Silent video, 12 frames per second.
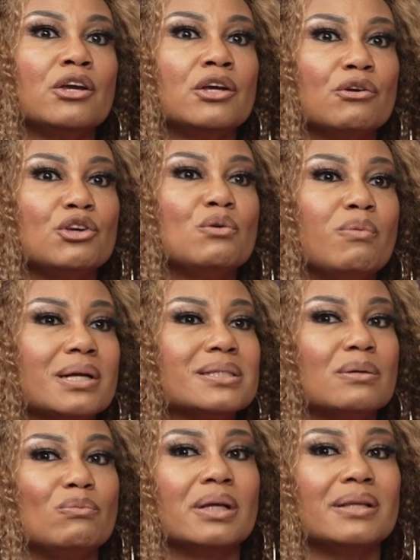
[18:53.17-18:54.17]
you want
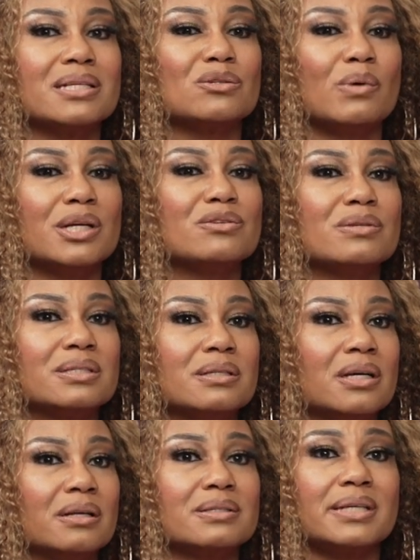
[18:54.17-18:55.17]
someone that's going to,
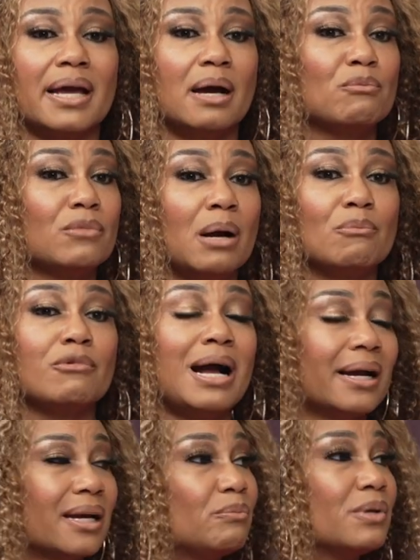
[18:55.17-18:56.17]
say, I'm
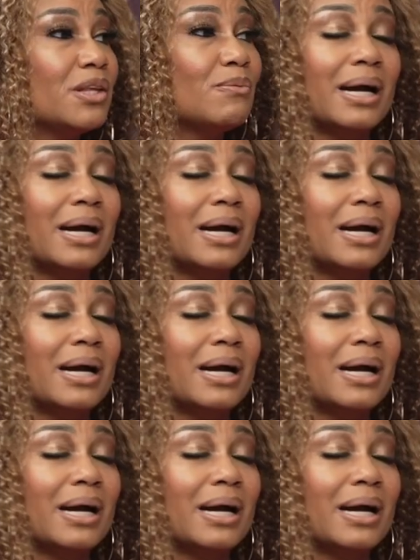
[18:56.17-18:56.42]
rocking with you.